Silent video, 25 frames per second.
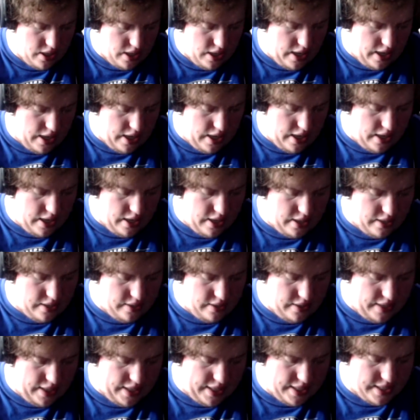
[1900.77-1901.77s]

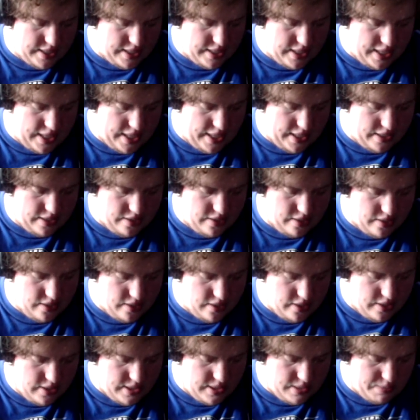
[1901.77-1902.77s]
Like I said,
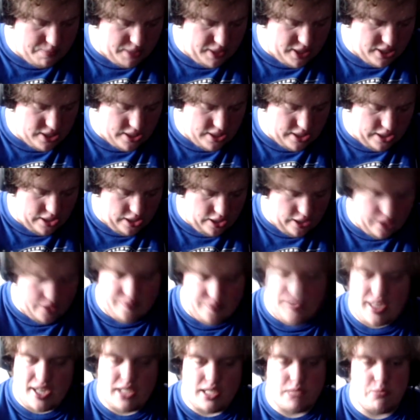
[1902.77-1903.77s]
especially on
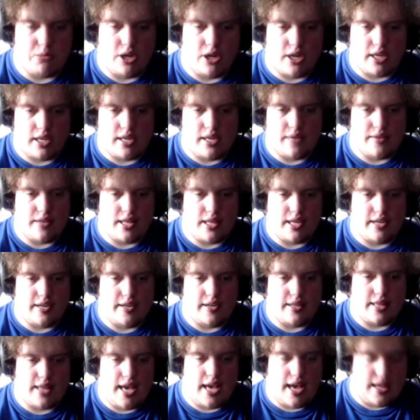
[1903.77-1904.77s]
Facebook and everything
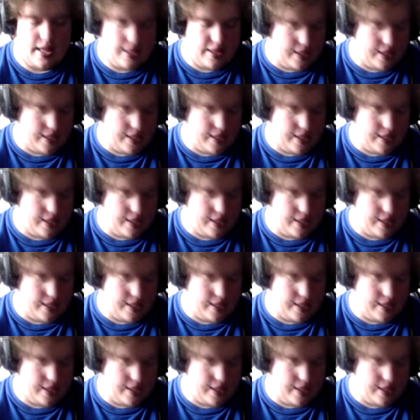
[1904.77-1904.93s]
like that,